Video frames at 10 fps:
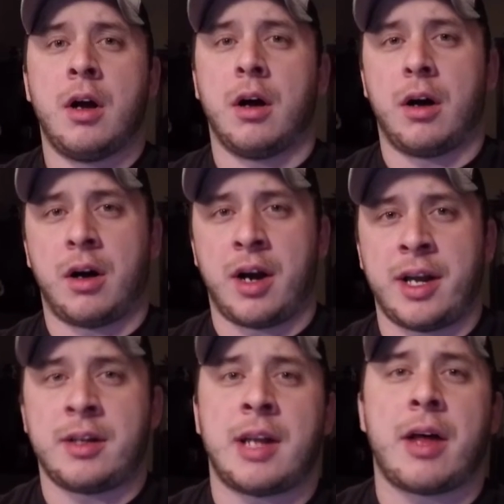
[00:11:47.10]
All
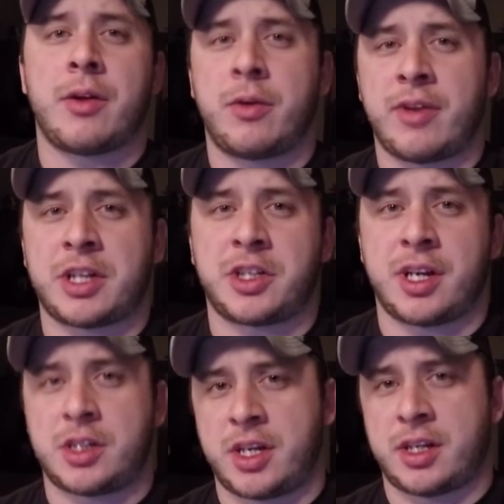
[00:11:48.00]
right, now that we've actually
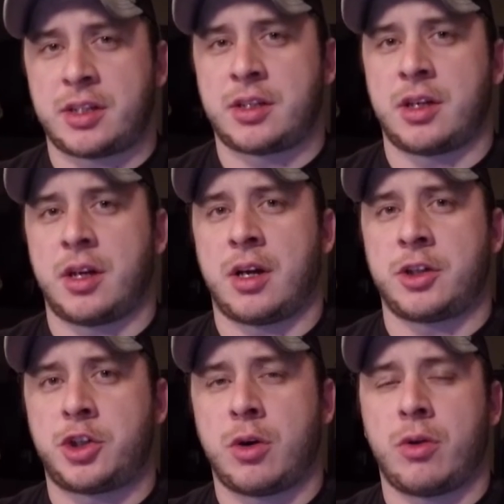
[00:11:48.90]
had a chance to
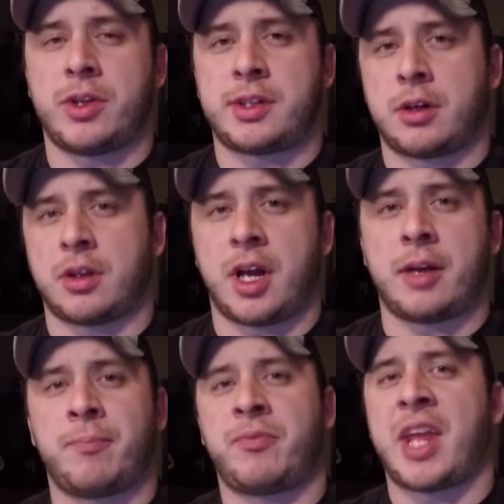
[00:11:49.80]
show the
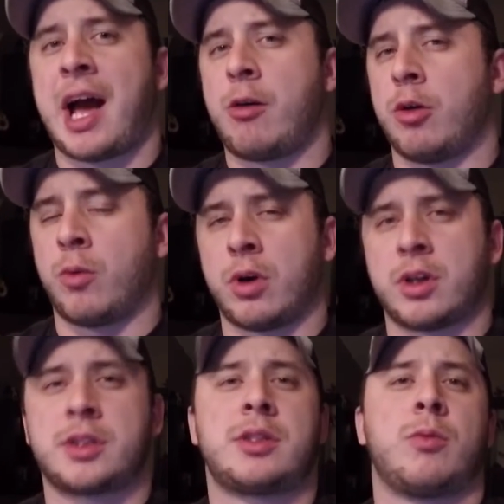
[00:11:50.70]
centerline, how it
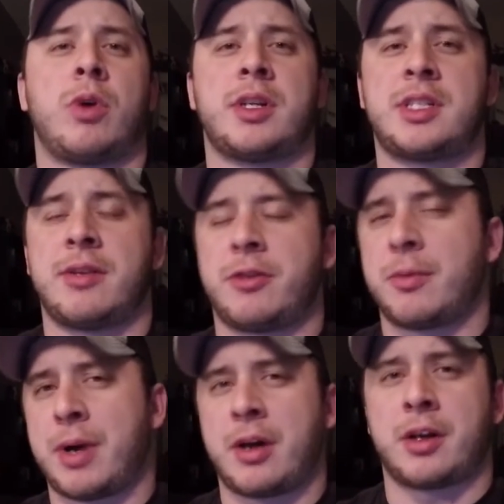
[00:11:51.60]
works, what is different
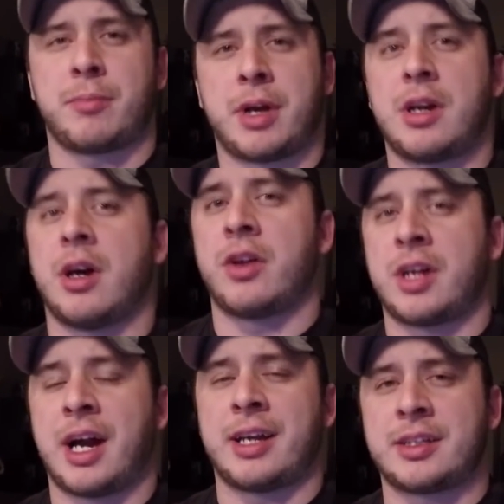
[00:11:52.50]
about it compared to other
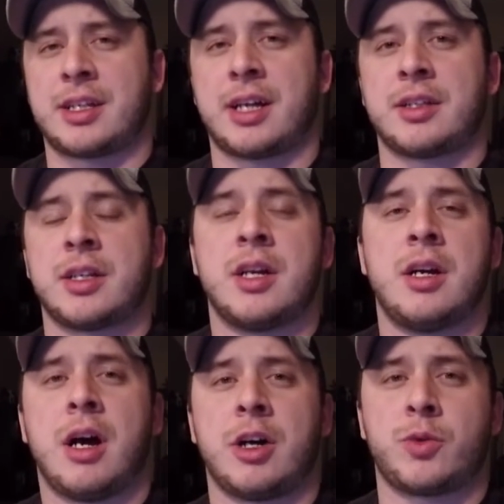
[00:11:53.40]
guiding styles,
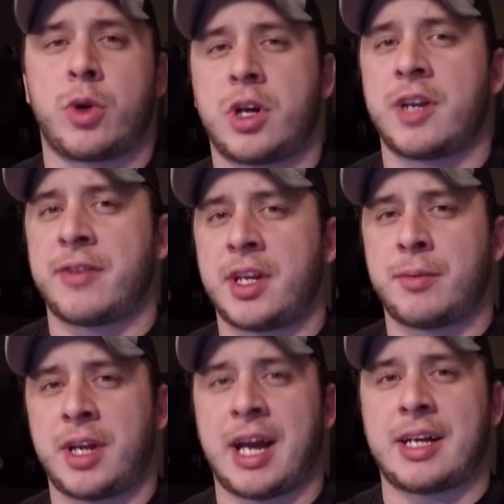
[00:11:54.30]
I was wondering if
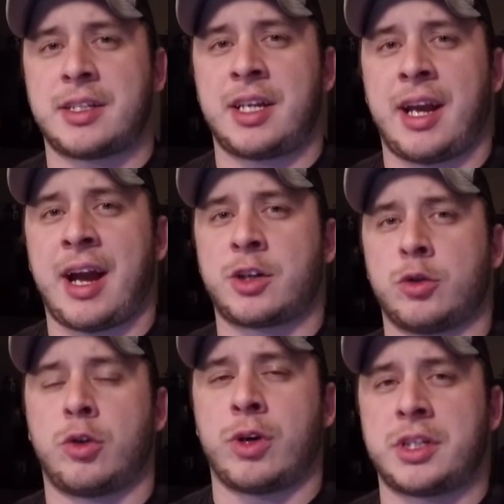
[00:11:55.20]
anybody has any
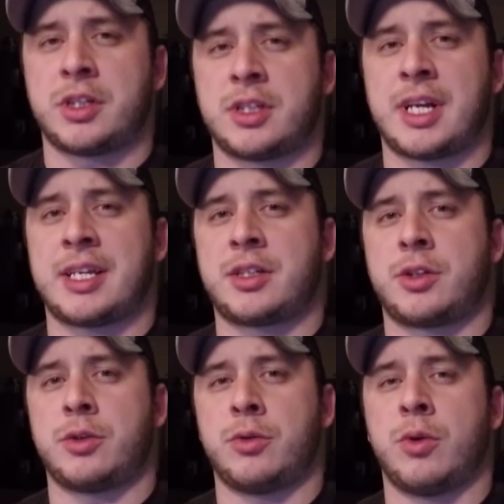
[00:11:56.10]
actual questions as
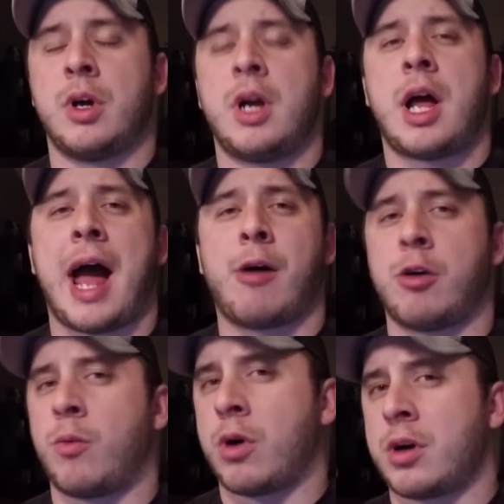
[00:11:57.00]
to how
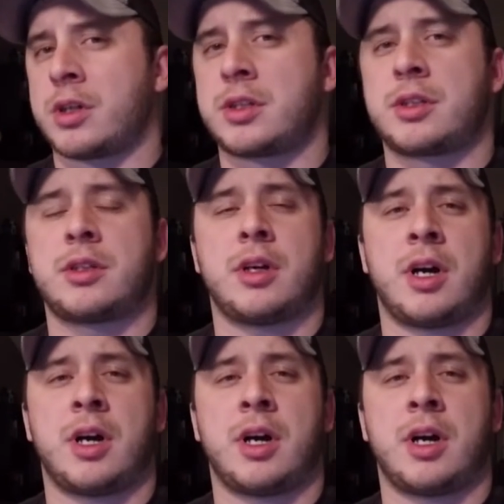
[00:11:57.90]
it works.